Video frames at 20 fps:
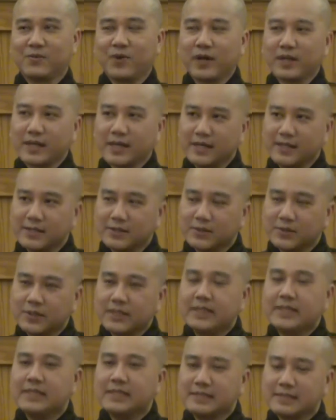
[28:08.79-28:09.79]
What
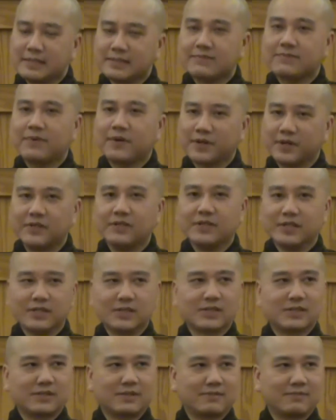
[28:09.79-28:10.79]
ingredients for the
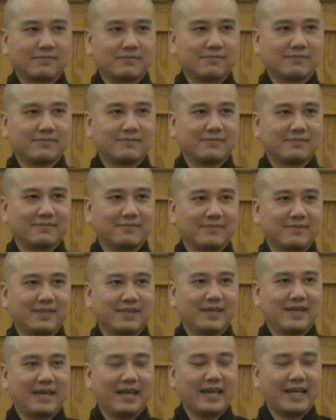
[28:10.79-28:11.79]
dish
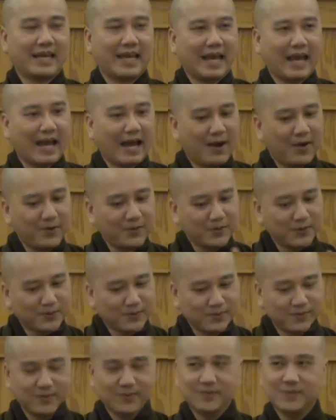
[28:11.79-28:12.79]
and how
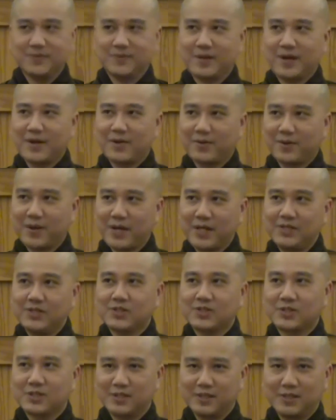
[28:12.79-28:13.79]
to
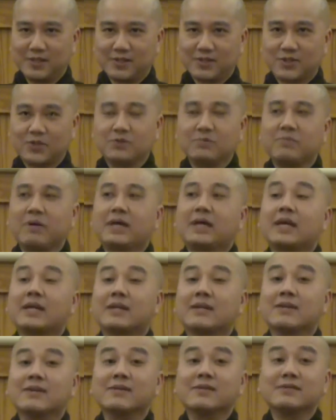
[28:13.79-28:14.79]
arrange the dish to make
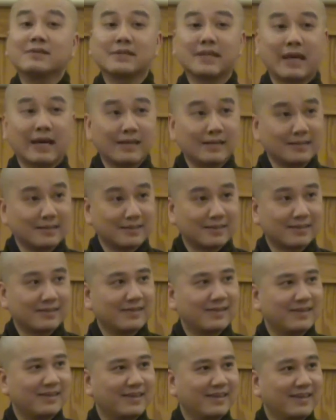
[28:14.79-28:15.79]
it look nice.
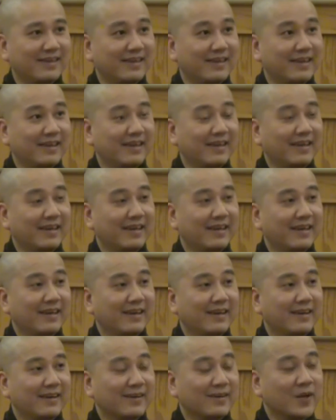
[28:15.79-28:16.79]

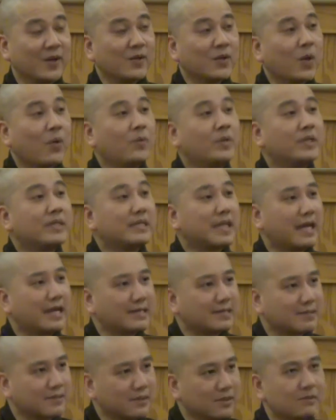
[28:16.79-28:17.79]
Not only
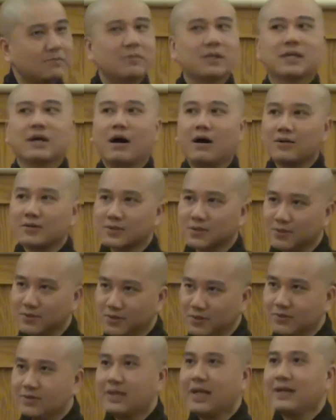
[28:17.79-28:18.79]
taste good but also
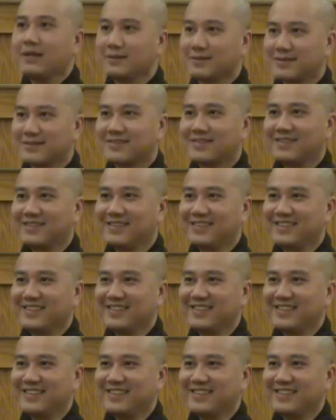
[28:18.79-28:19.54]
look nice.